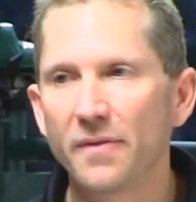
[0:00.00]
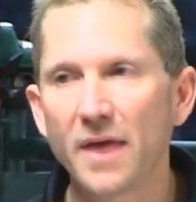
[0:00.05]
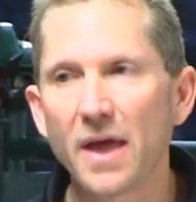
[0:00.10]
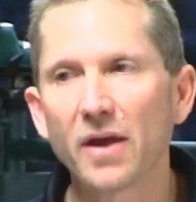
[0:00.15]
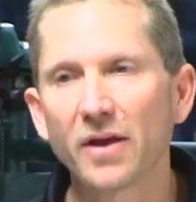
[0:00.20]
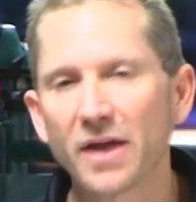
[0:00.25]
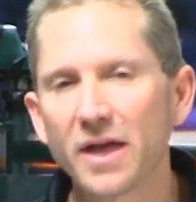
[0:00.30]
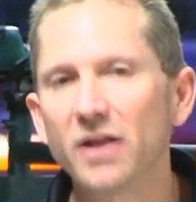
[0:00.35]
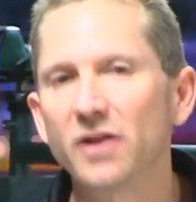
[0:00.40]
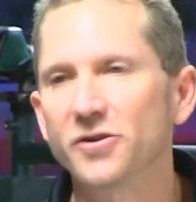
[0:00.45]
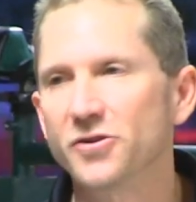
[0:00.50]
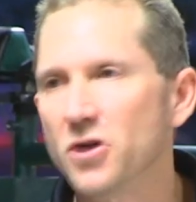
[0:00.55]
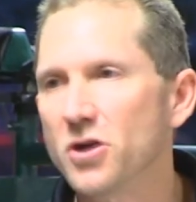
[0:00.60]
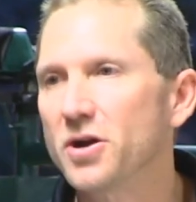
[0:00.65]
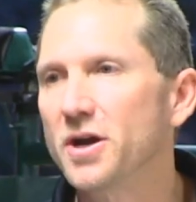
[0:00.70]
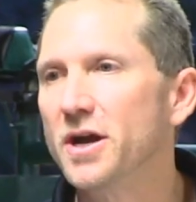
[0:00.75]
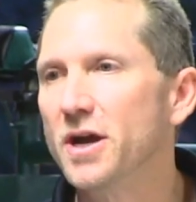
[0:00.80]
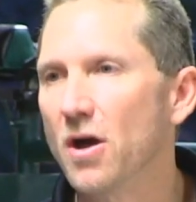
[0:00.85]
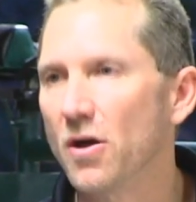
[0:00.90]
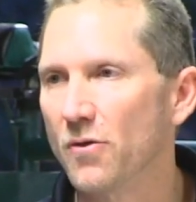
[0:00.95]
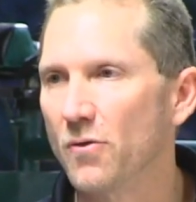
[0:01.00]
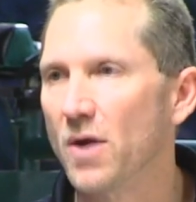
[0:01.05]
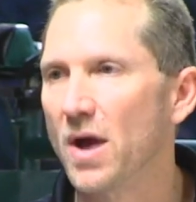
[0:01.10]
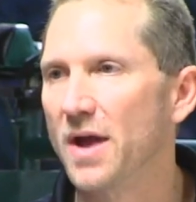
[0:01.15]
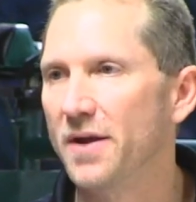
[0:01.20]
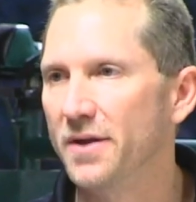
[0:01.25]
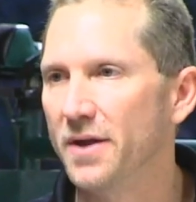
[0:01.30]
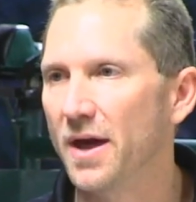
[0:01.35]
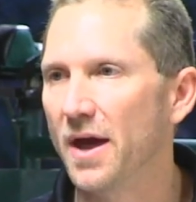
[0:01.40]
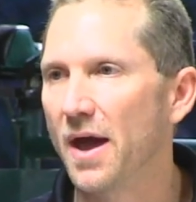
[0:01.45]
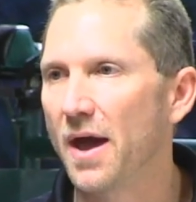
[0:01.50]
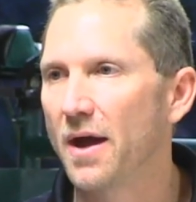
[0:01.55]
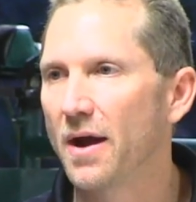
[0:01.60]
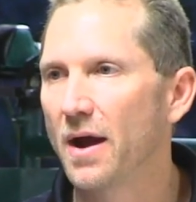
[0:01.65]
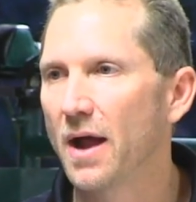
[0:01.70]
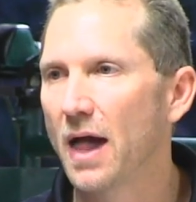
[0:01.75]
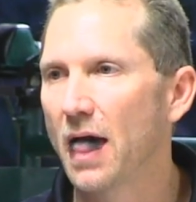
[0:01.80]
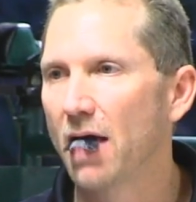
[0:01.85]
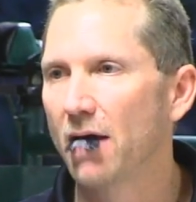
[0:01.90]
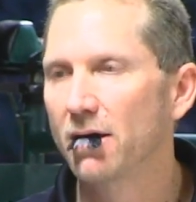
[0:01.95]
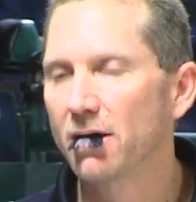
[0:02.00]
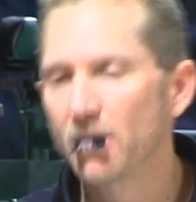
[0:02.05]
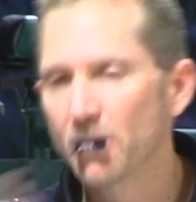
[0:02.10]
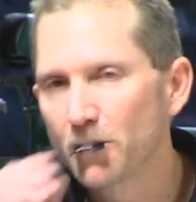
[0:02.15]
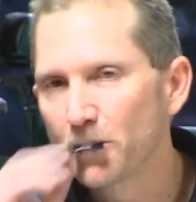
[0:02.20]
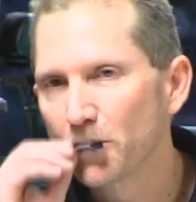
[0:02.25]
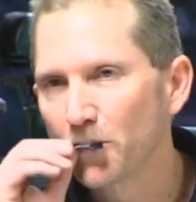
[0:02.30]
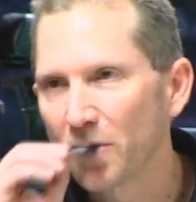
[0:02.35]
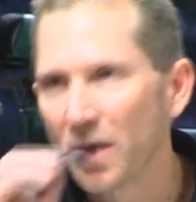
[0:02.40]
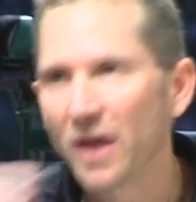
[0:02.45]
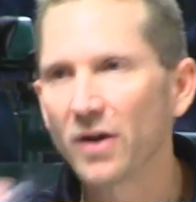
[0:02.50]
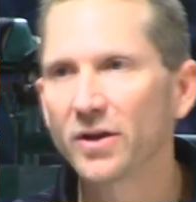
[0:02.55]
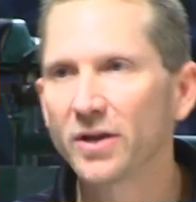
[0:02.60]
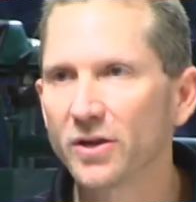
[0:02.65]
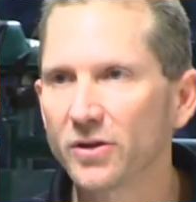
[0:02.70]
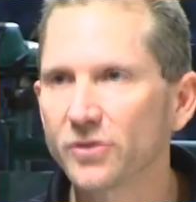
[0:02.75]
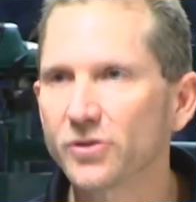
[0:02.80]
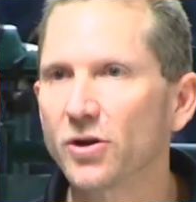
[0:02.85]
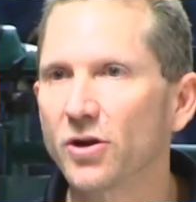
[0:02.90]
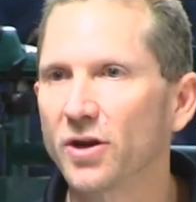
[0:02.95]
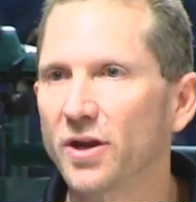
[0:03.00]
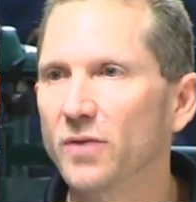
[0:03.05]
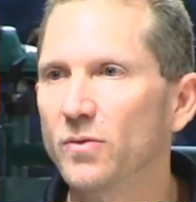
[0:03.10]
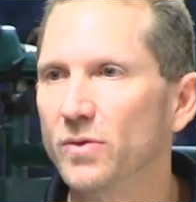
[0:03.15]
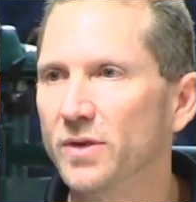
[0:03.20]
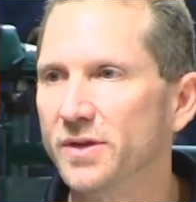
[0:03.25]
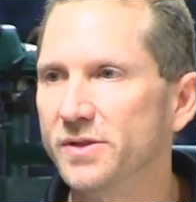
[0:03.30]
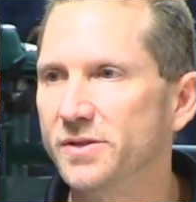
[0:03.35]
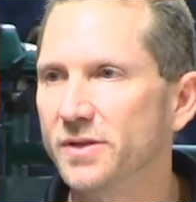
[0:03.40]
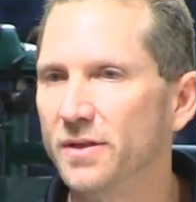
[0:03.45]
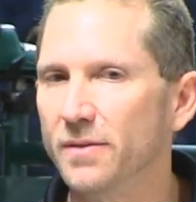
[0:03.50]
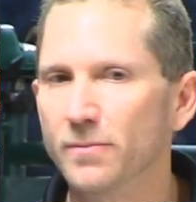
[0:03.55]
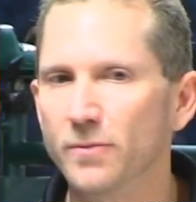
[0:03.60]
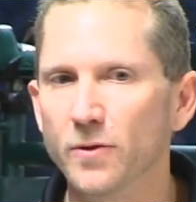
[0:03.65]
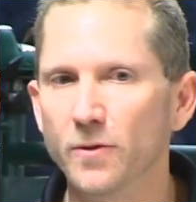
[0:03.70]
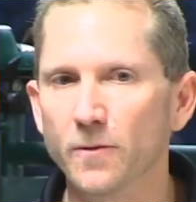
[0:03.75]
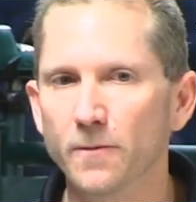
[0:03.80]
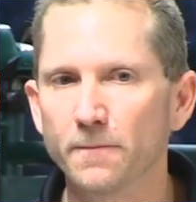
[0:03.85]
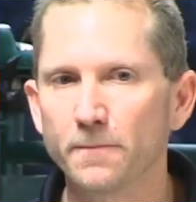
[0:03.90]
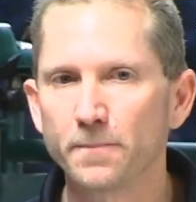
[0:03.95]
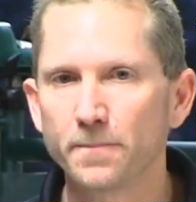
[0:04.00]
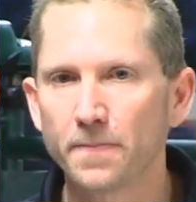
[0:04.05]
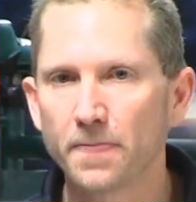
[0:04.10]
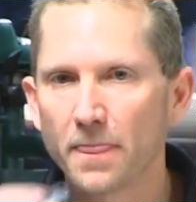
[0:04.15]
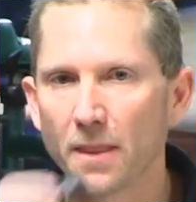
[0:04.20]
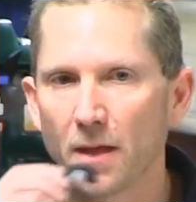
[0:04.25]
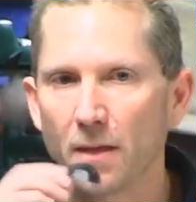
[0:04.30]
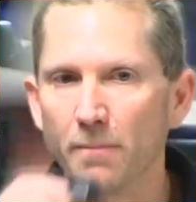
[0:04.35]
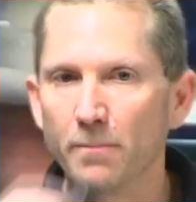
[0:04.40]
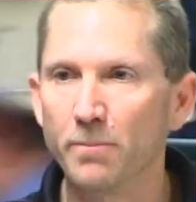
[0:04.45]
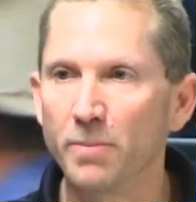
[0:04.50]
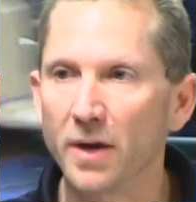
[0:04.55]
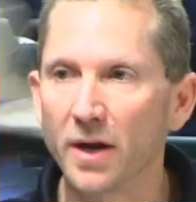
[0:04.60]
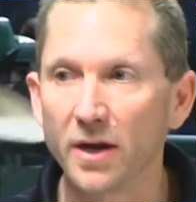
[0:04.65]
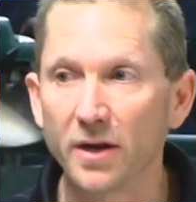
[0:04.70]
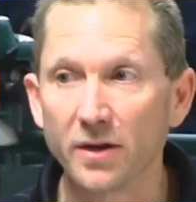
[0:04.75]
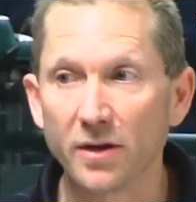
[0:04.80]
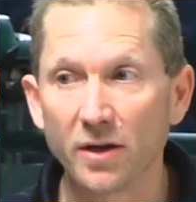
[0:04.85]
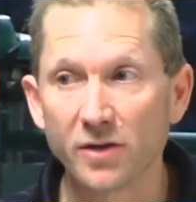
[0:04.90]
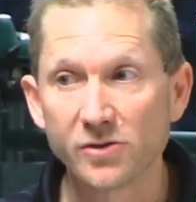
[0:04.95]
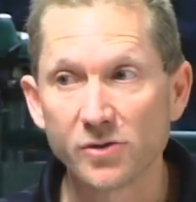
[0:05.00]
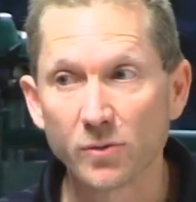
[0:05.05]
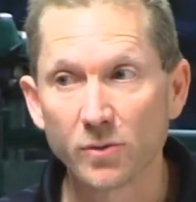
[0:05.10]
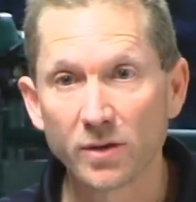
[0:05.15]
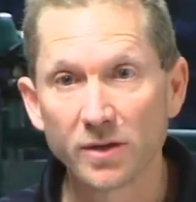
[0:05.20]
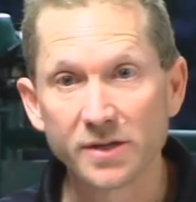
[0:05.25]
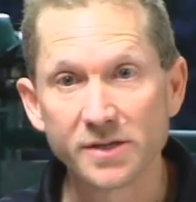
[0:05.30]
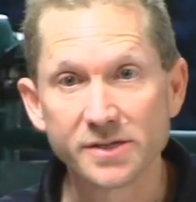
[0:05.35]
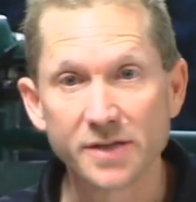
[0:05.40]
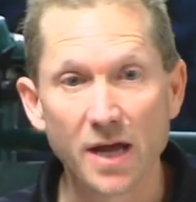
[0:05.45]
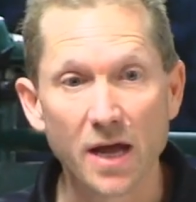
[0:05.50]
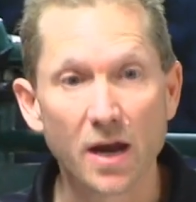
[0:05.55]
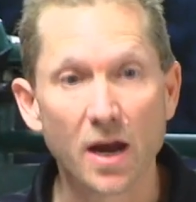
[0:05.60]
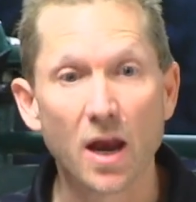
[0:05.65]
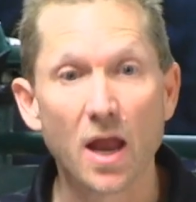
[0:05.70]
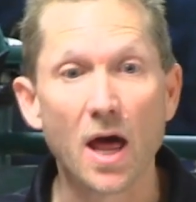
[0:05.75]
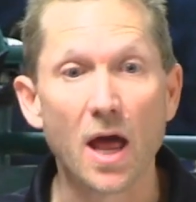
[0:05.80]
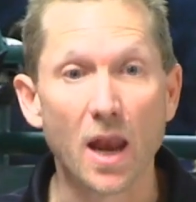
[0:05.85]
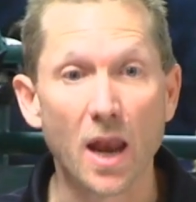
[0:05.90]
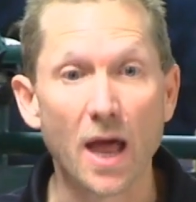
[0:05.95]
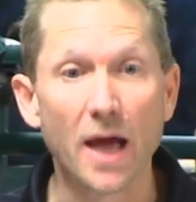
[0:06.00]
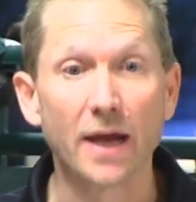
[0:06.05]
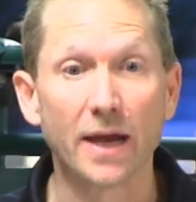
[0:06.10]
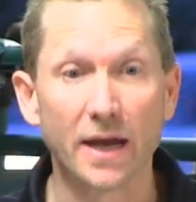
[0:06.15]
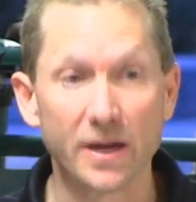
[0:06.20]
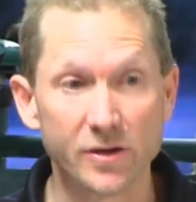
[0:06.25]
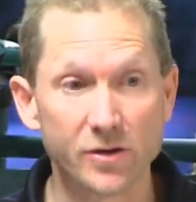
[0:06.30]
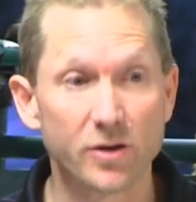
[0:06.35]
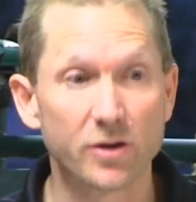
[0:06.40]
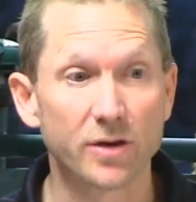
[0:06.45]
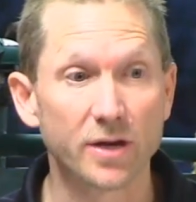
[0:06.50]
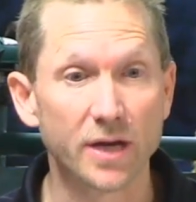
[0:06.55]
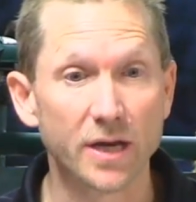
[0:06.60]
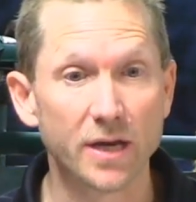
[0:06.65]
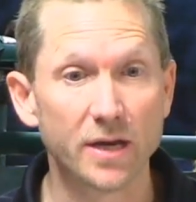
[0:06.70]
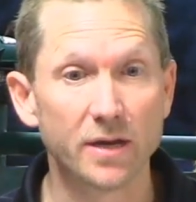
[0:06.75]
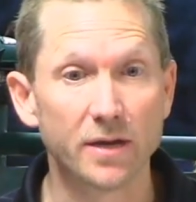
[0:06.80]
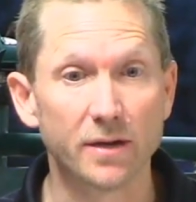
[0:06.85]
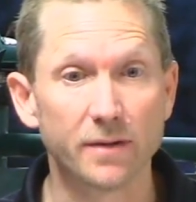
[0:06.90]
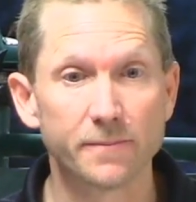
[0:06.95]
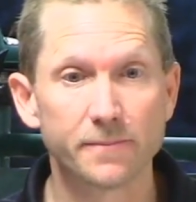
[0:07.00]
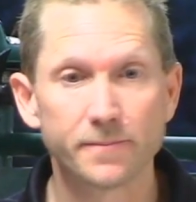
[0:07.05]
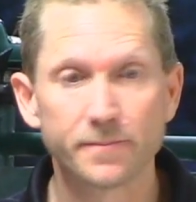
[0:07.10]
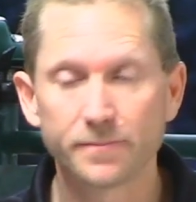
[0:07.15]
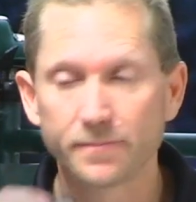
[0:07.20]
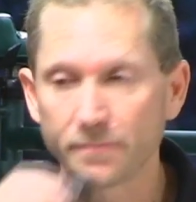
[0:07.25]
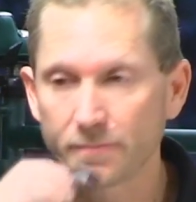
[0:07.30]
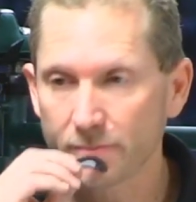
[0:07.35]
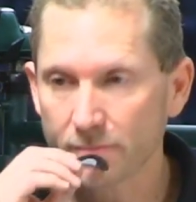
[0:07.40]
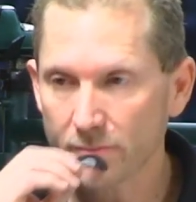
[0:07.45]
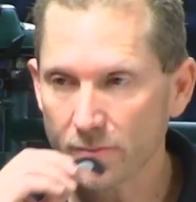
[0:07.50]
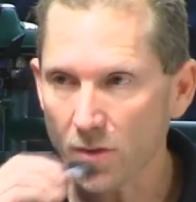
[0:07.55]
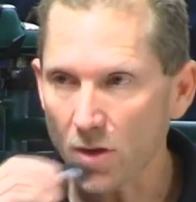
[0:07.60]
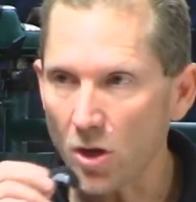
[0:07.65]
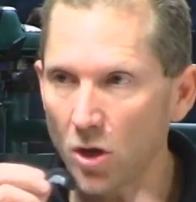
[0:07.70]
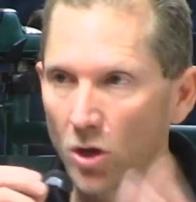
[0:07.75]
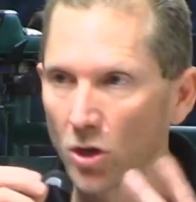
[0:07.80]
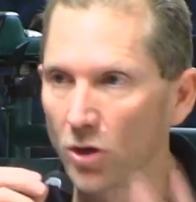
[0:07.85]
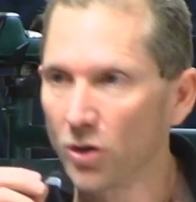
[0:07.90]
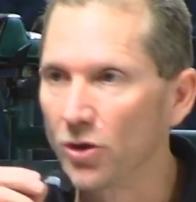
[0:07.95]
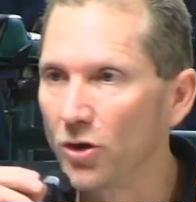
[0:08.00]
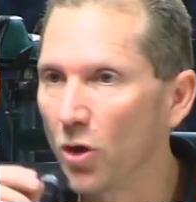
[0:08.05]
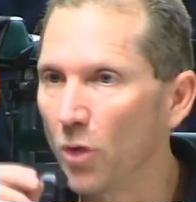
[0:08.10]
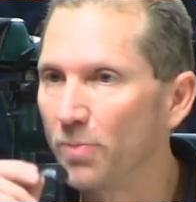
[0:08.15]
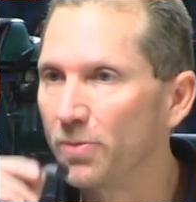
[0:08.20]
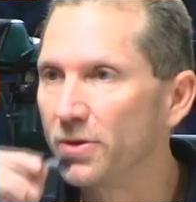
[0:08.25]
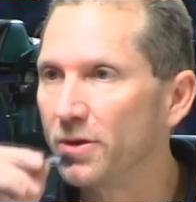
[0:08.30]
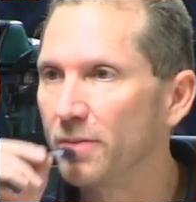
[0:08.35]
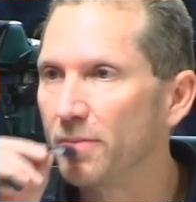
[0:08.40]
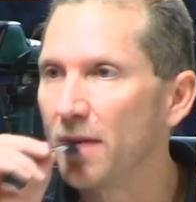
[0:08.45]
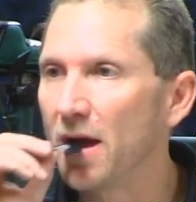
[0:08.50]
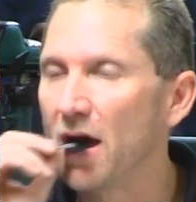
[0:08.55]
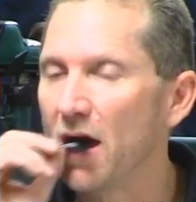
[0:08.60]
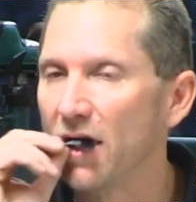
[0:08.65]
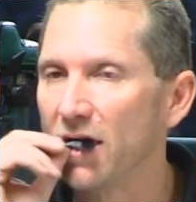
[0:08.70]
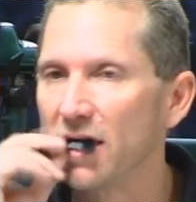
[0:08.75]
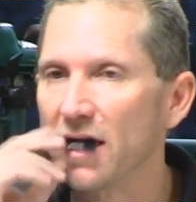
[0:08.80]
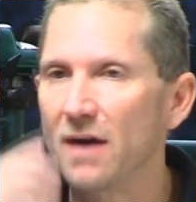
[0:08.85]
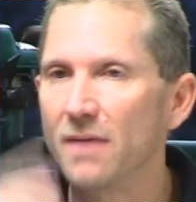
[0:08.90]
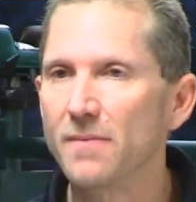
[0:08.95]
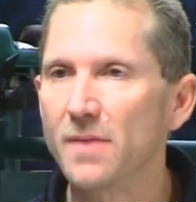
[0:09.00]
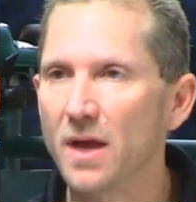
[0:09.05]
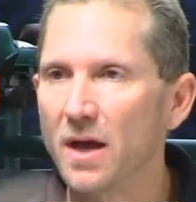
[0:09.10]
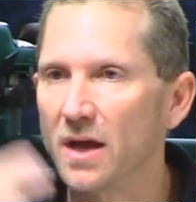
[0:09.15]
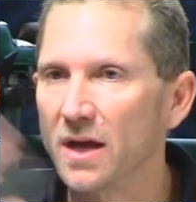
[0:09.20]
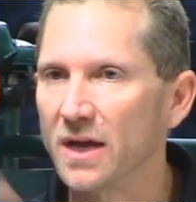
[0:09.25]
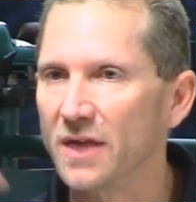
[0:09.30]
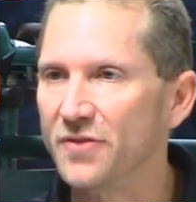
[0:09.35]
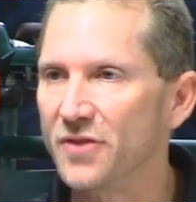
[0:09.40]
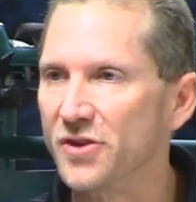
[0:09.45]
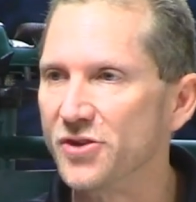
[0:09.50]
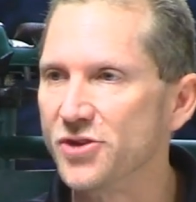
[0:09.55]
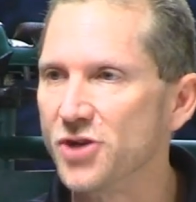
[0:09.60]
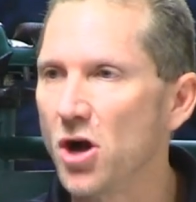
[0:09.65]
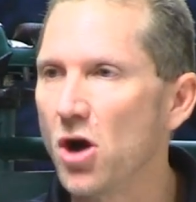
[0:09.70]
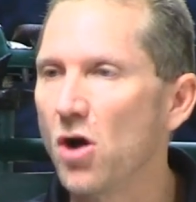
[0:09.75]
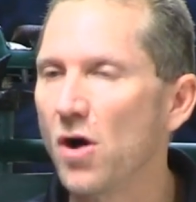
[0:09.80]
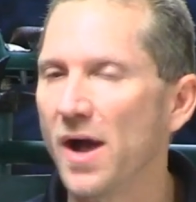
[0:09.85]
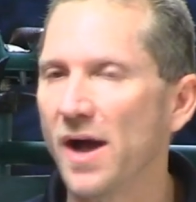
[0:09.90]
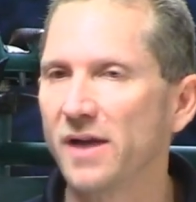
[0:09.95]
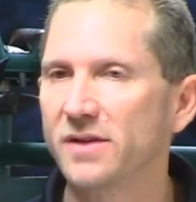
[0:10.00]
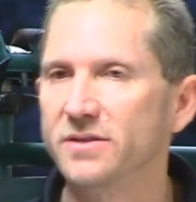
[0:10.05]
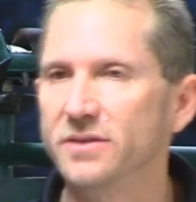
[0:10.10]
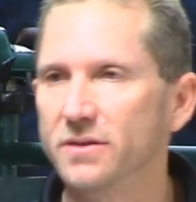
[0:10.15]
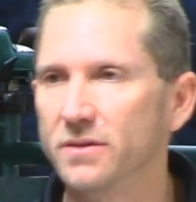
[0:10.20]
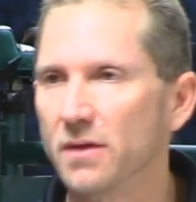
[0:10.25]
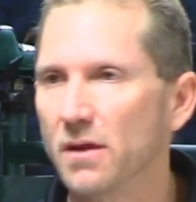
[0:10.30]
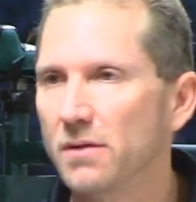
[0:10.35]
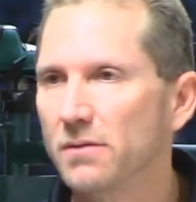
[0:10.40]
that'll kill a turkey on the right day. That'll kill turkey when he's in the mood. But it doesn't really sound a lot like a turkey hen. Learn to open your mouth. Get the jaw action.